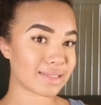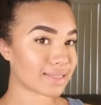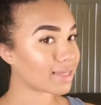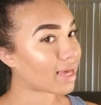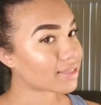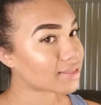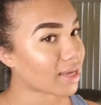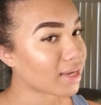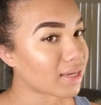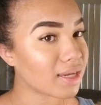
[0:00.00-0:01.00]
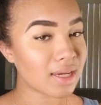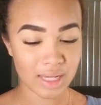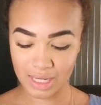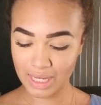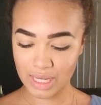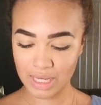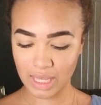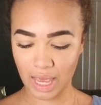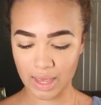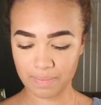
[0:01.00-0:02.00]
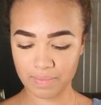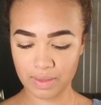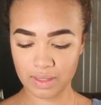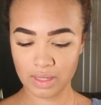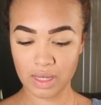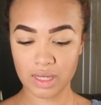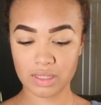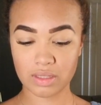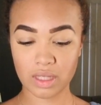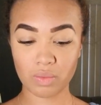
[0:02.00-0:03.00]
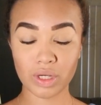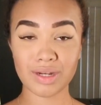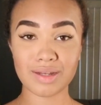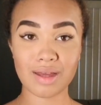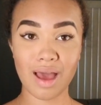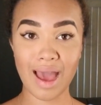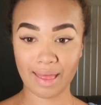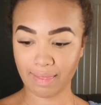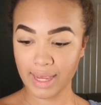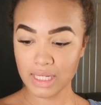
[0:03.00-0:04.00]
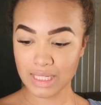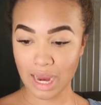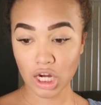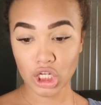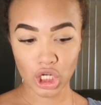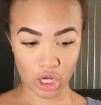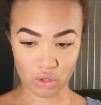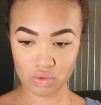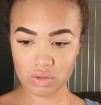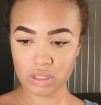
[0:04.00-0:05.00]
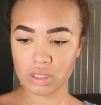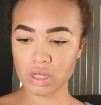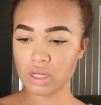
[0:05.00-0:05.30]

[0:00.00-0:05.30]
see that side. Okay. So then we're gonna highlight our nose.